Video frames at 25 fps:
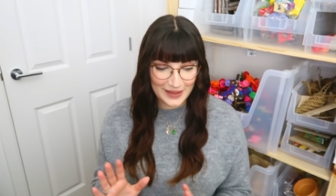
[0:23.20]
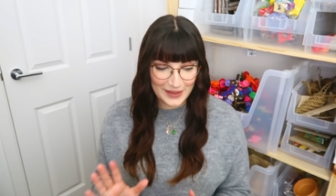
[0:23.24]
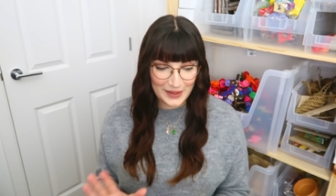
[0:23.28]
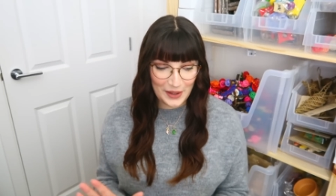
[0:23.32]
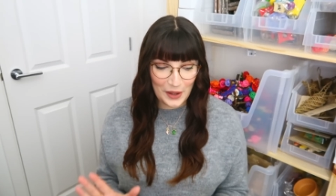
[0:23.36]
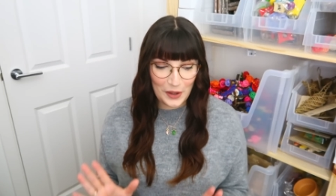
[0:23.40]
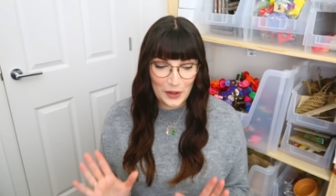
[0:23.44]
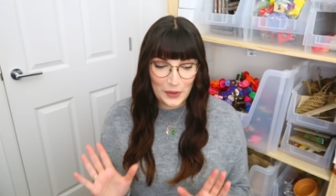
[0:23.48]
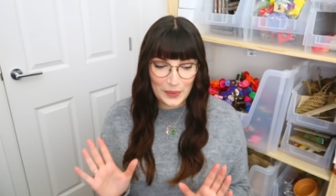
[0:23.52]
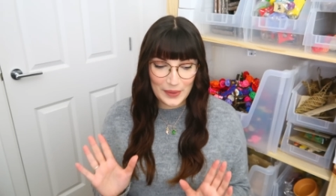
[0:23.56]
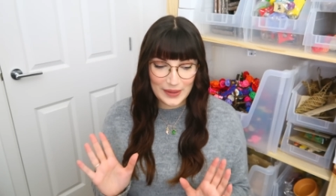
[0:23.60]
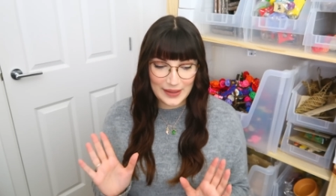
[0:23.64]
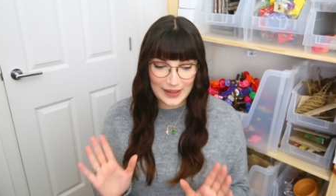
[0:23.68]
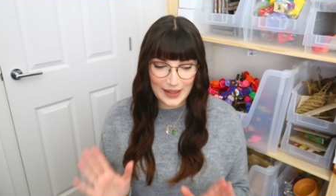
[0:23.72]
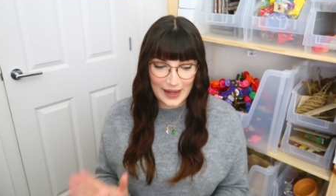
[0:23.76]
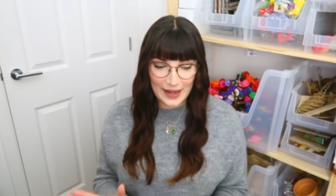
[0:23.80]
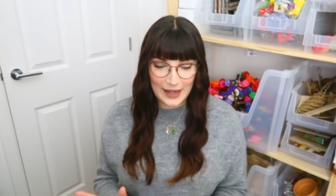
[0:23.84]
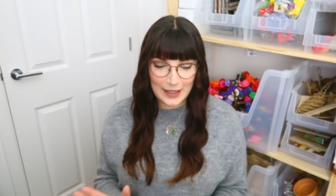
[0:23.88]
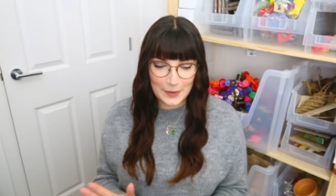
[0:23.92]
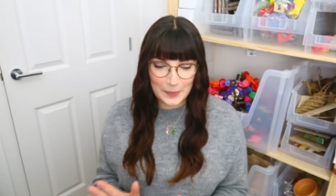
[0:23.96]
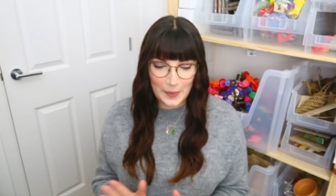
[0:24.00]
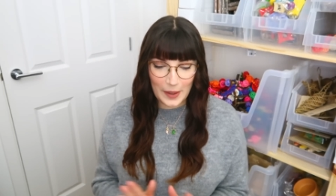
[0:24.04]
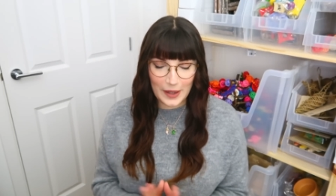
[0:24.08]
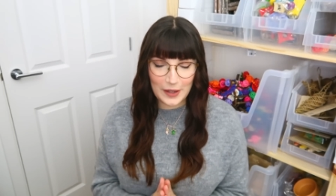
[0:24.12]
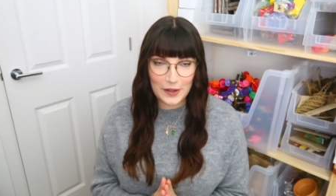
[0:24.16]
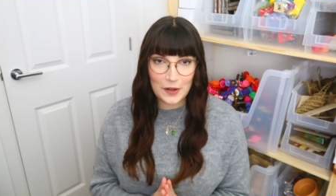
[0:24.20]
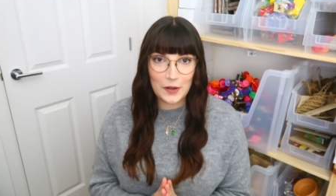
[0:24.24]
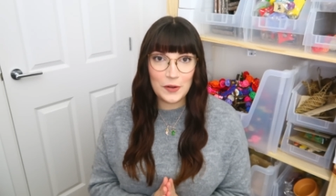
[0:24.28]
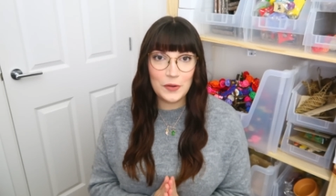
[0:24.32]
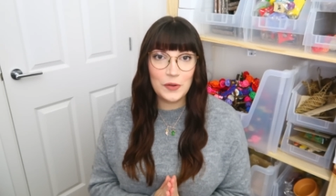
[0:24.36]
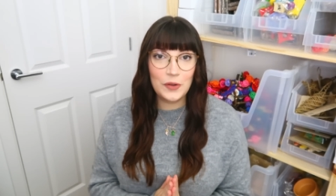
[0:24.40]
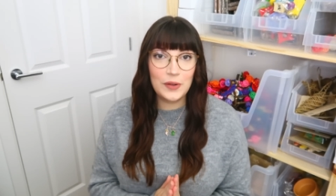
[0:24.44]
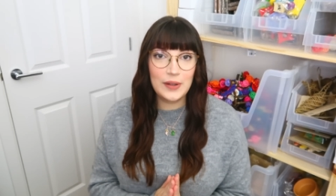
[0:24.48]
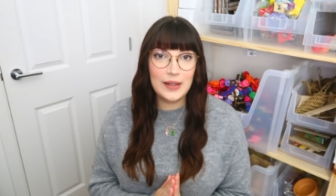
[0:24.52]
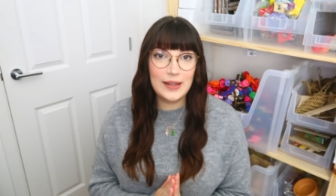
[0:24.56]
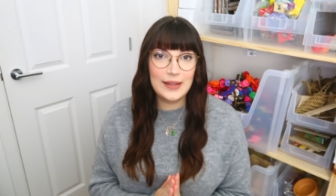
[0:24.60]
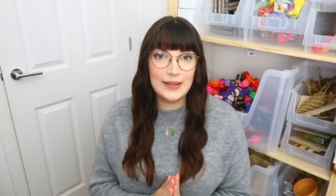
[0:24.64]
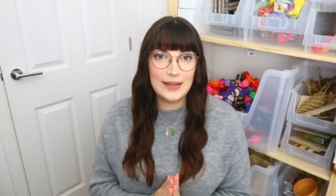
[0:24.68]
So today's background
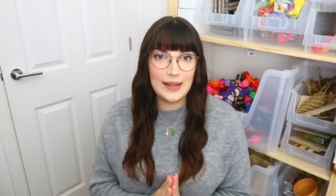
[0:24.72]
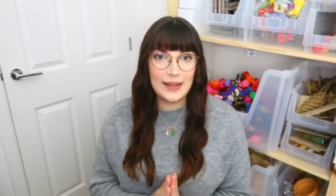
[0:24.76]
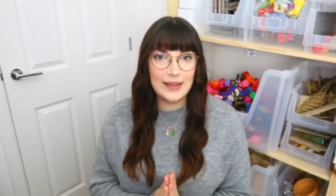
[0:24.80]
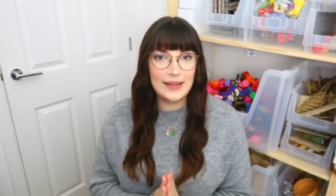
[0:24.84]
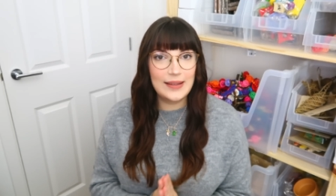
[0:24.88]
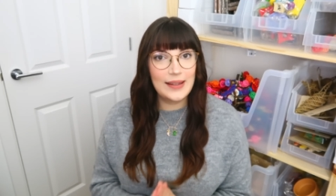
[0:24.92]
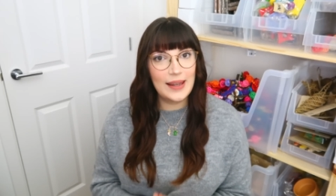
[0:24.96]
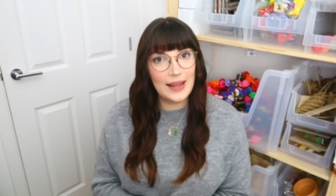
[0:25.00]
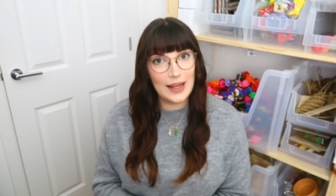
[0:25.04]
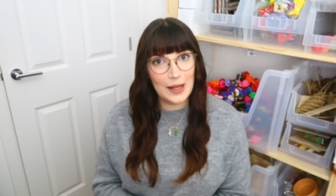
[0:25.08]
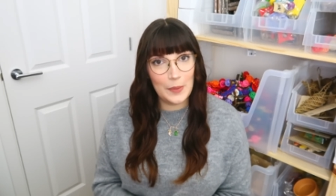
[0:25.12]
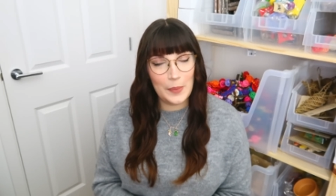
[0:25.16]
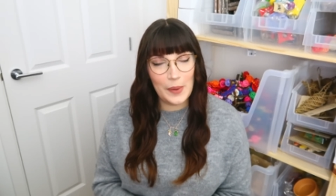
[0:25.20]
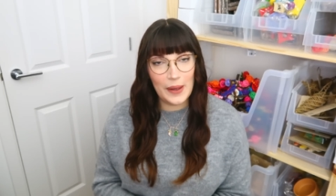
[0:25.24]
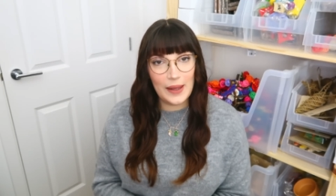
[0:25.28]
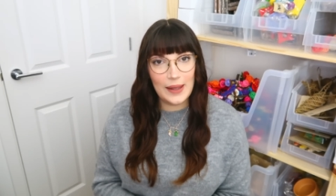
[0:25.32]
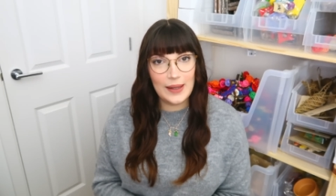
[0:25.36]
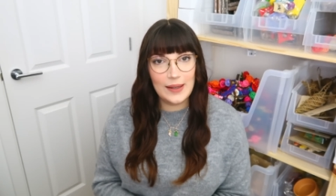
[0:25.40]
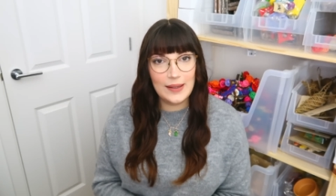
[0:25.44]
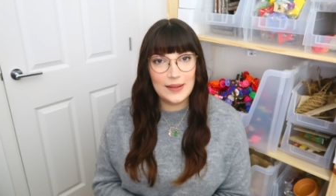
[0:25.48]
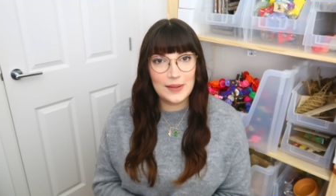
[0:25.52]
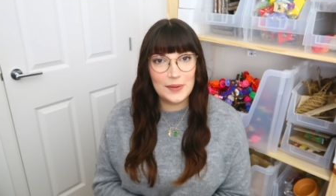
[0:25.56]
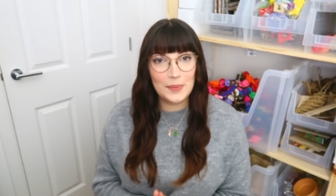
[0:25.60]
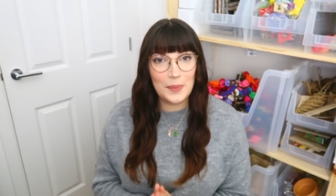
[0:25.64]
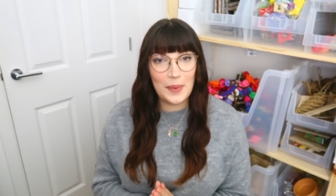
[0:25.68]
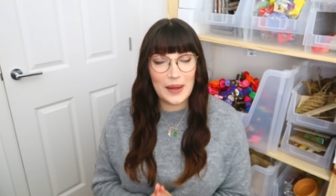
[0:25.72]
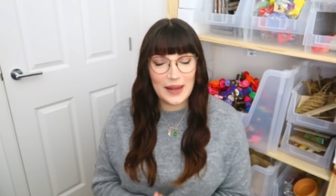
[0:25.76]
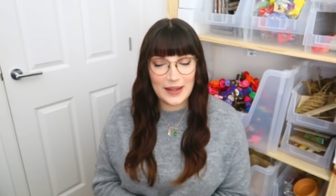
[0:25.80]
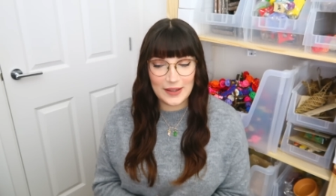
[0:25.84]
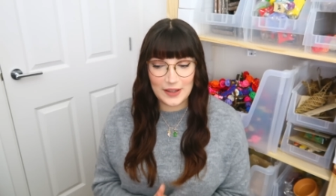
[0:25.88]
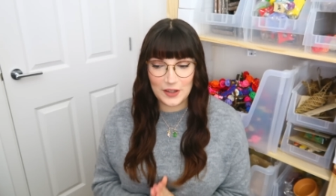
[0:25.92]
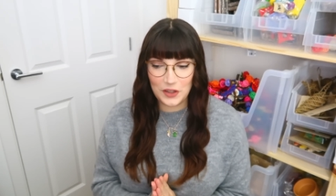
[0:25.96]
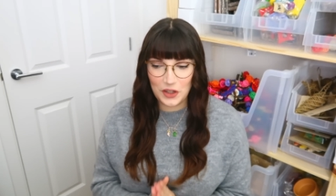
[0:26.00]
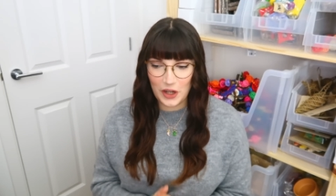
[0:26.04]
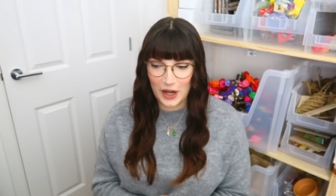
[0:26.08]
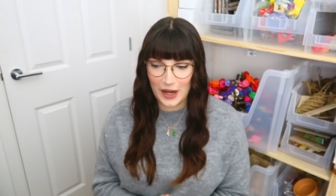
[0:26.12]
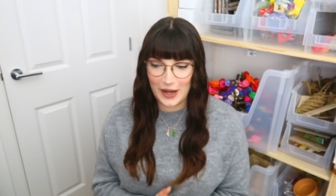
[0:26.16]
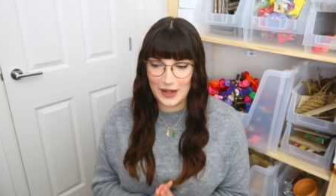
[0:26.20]
noise is guinea pigs. Makes
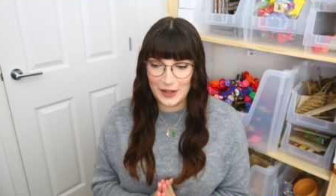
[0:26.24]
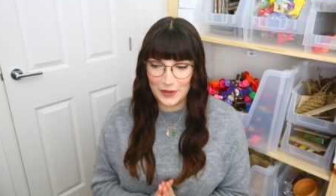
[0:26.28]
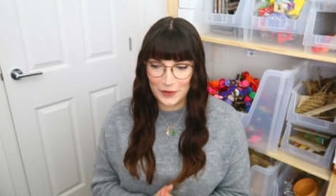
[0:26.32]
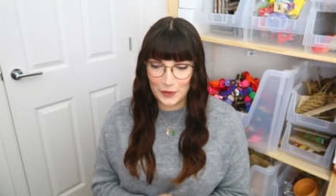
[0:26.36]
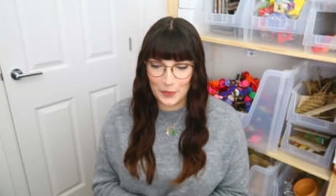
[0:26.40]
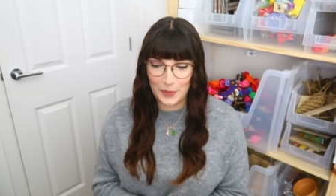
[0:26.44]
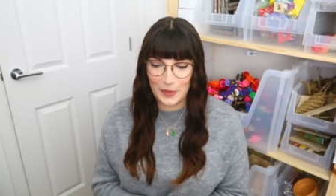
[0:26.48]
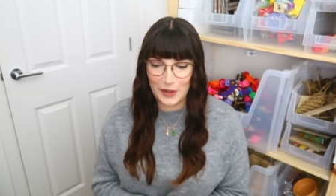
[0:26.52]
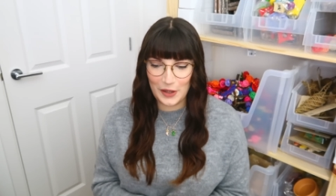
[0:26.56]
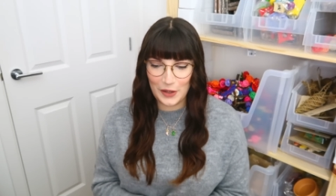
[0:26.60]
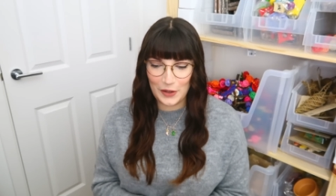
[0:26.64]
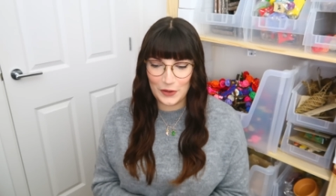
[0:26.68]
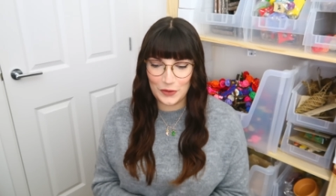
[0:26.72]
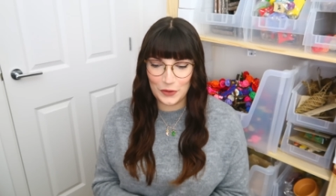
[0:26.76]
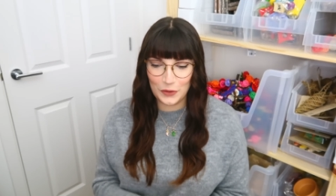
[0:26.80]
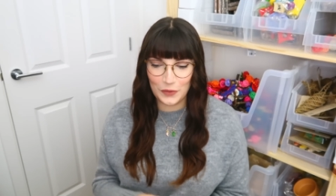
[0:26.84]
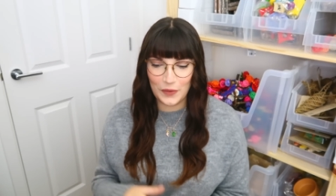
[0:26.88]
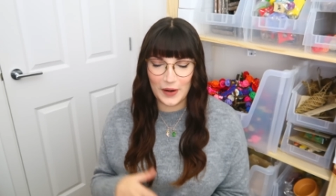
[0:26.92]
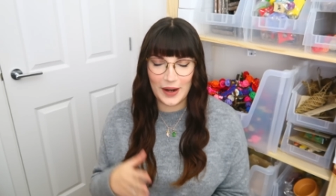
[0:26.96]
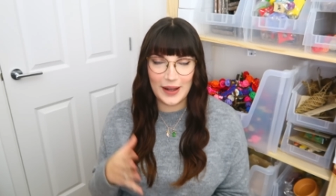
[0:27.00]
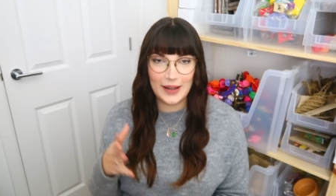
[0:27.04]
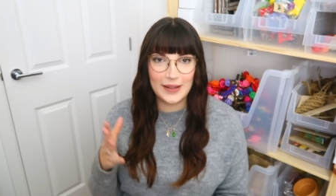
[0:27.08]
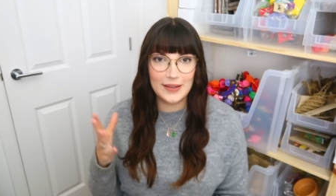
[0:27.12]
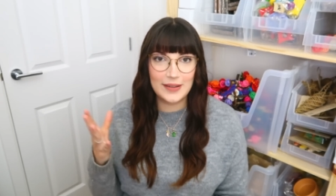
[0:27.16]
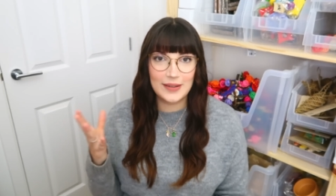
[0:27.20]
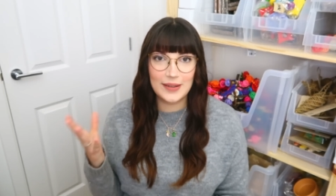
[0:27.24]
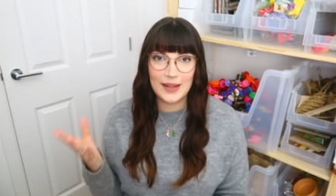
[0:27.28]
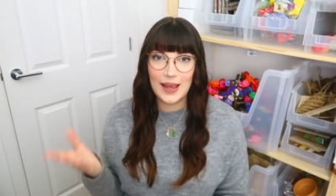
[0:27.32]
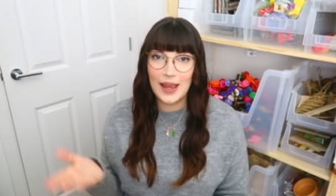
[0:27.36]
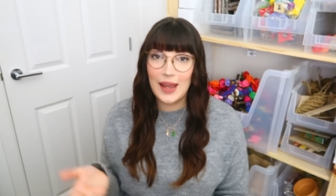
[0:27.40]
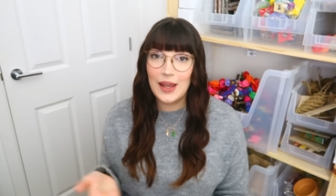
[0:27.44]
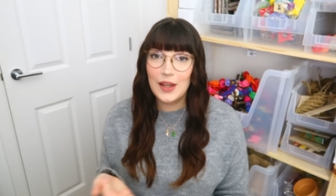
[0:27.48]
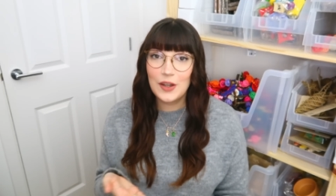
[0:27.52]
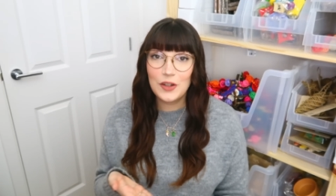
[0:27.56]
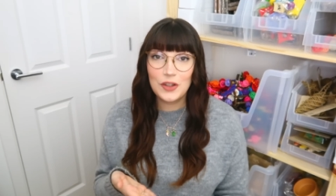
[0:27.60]
a change from the usual rats.